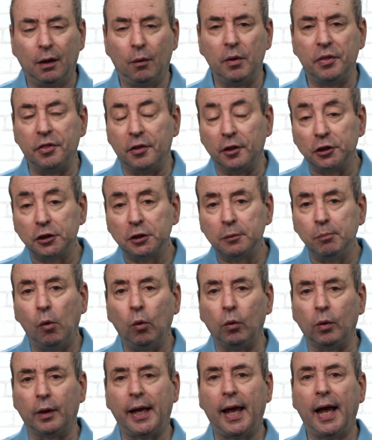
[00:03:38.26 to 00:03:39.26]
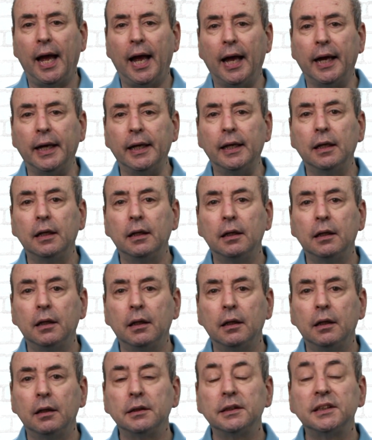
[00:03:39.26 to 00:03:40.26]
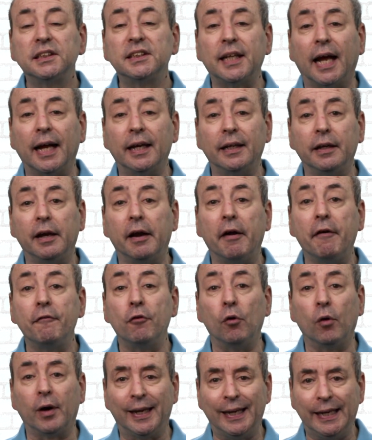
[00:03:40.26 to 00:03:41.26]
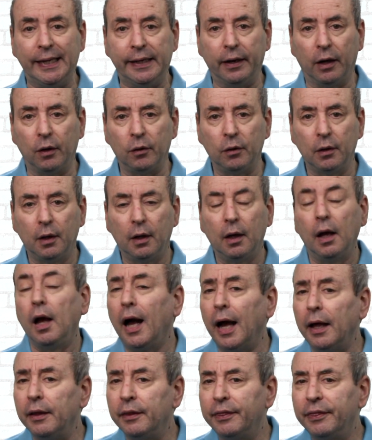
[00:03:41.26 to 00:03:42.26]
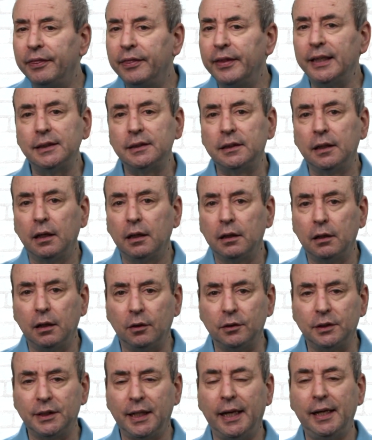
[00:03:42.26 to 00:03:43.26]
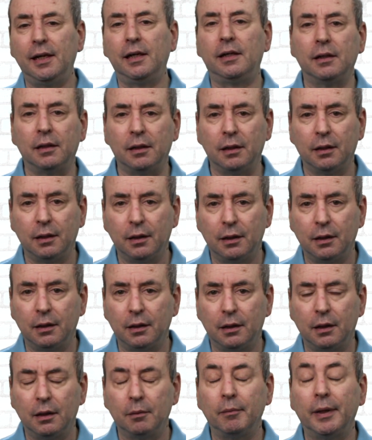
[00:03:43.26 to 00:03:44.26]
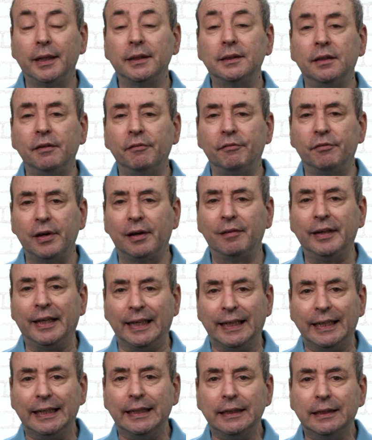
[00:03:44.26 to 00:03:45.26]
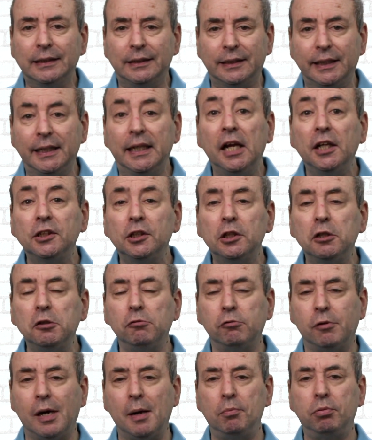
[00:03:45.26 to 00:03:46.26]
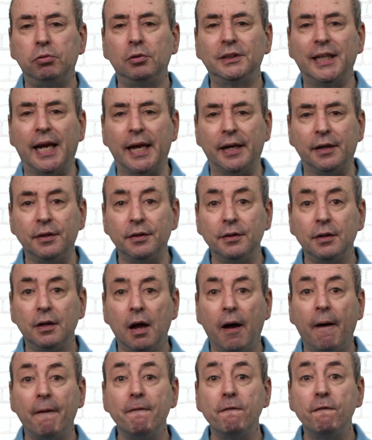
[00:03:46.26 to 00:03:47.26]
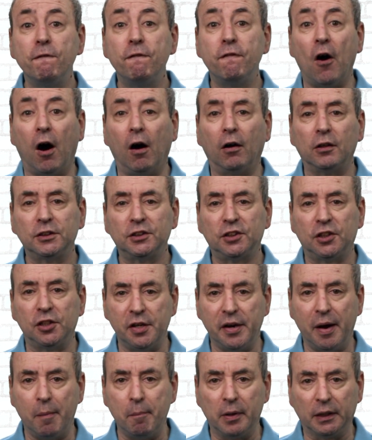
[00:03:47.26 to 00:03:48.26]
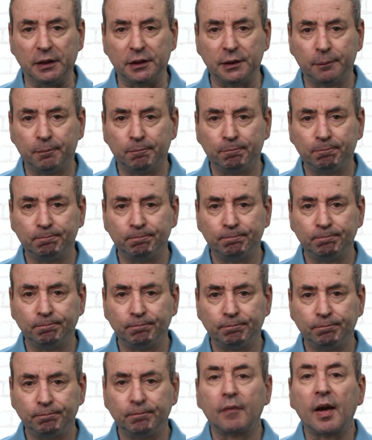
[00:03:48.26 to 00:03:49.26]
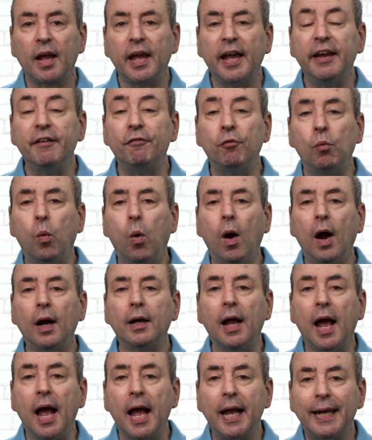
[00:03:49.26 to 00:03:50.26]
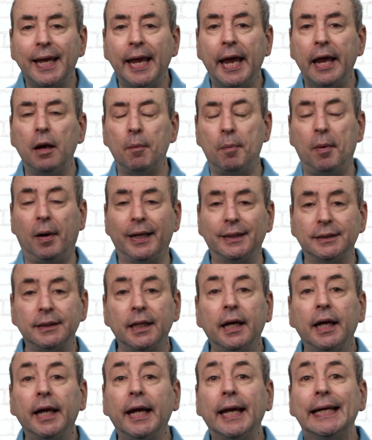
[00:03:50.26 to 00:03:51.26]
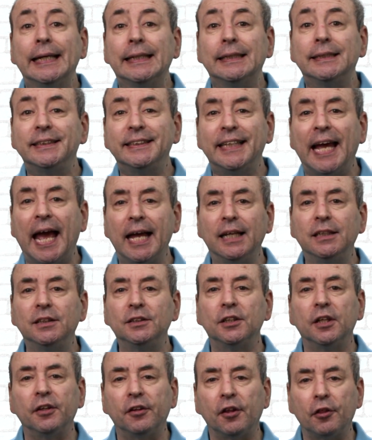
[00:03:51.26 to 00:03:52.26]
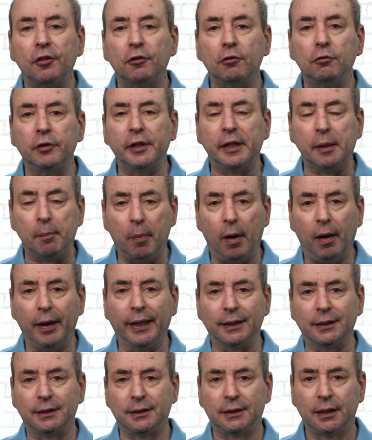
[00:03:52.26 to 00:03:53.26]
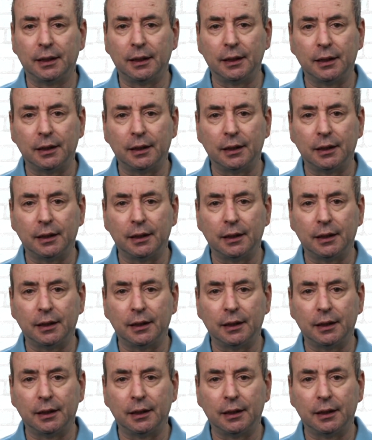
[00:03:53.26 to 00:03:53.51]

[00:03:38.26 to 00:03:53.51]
with the small k standing for kilo. And this notation makes it very easy to represent vast numbers. If 1 kilobyte is 10 to the 3 bytes,